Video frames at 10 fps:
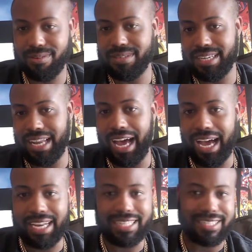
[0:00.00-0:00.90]
Is it
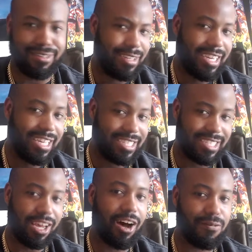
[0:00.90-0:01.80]
not? Is a
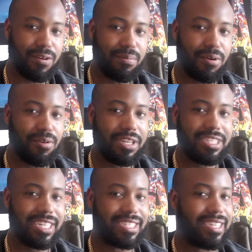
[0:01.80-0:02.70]
soft reboot? It
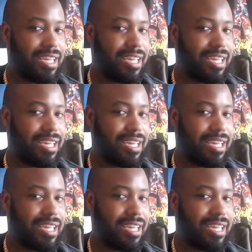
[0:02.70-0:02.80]
just,